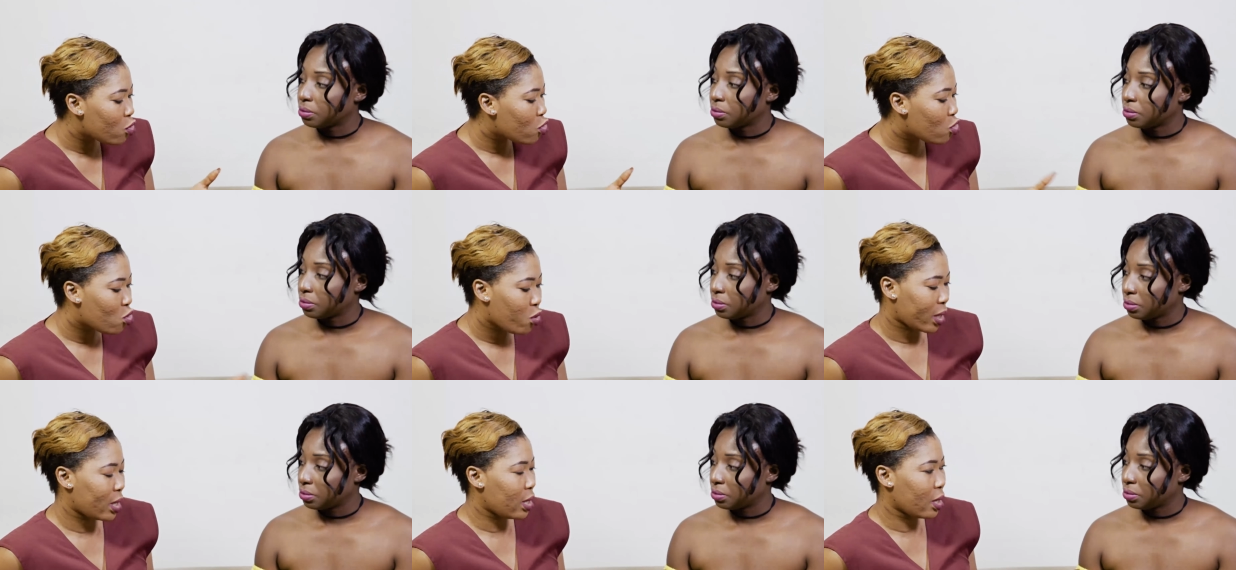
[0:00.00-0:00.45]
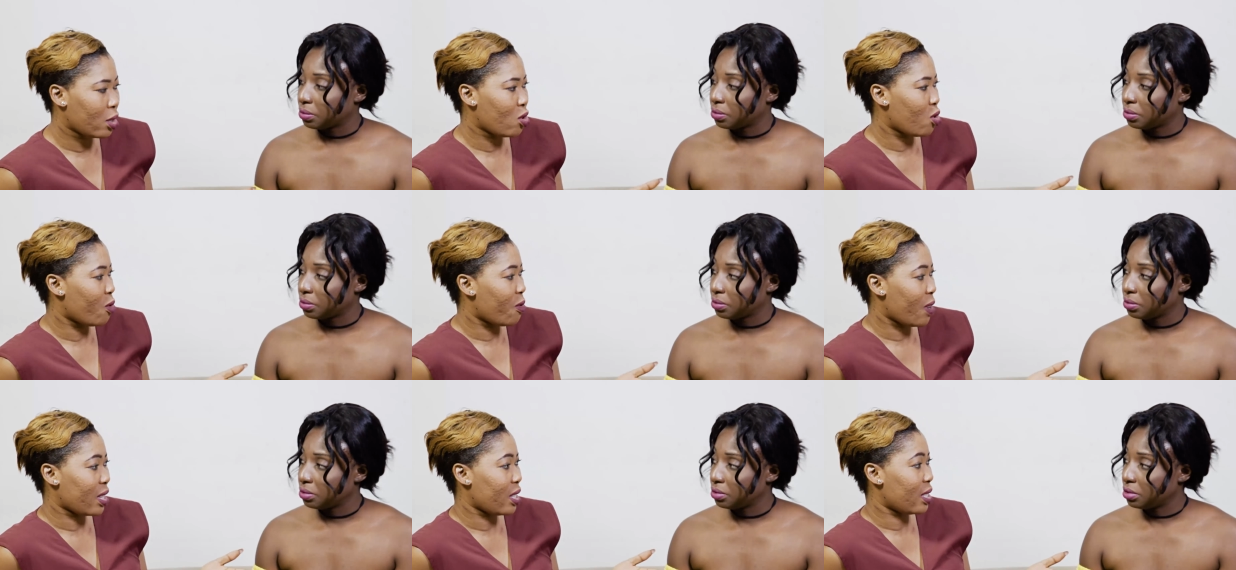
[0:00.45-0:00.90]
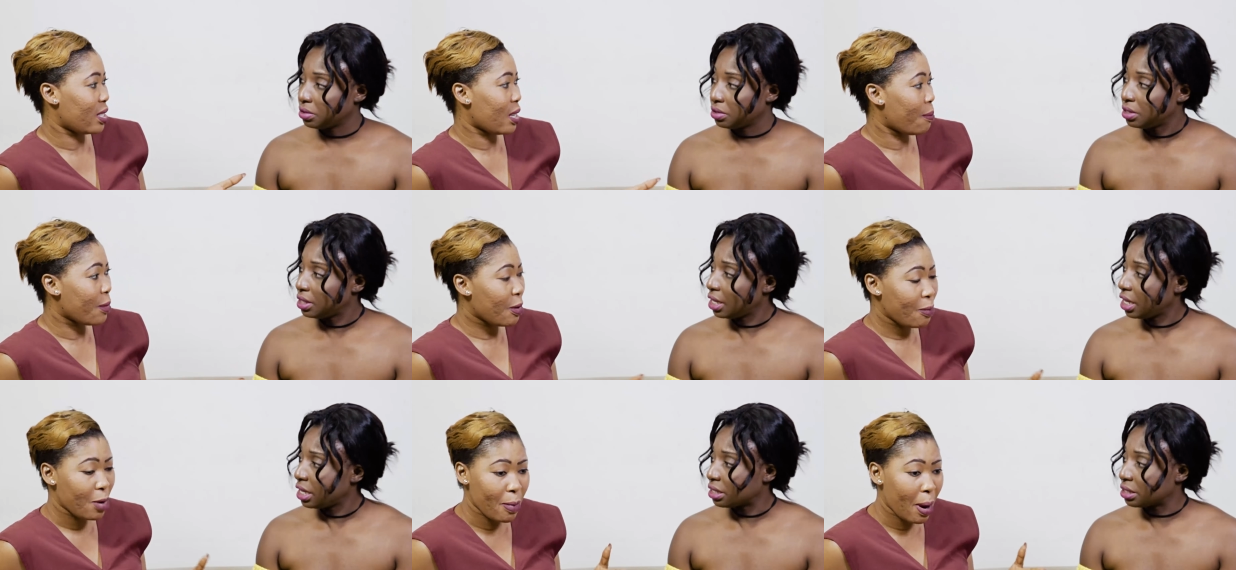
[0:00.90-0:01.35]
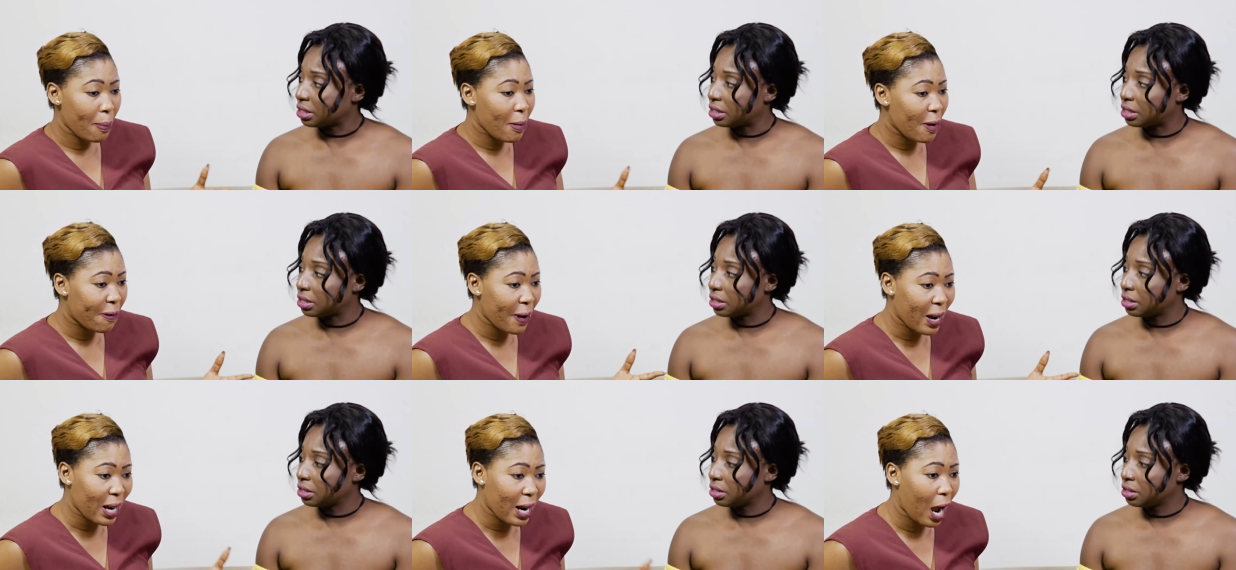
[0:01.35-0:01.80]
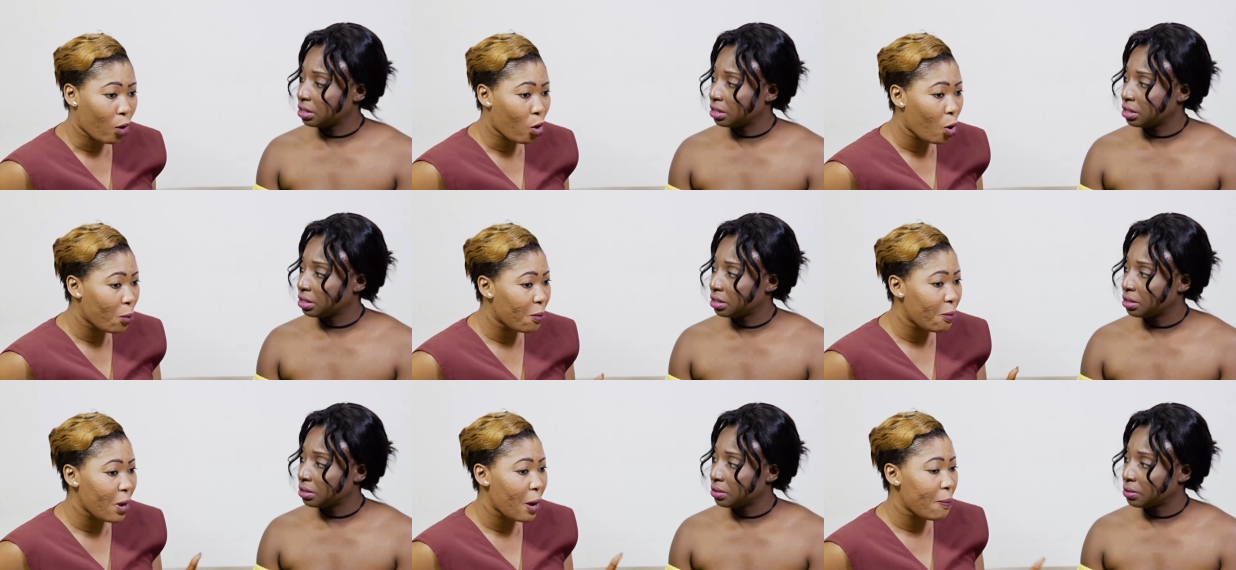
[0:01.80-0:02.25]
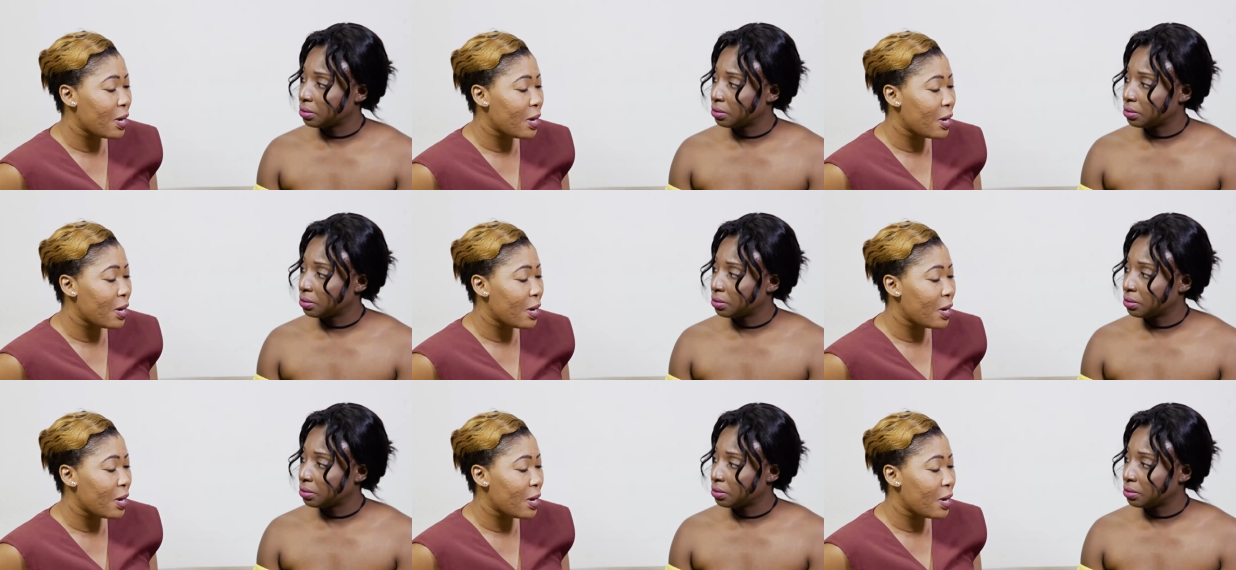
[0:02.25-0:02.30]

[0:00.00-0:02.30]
Speaker 1: threatened over this. I mean, yes. I call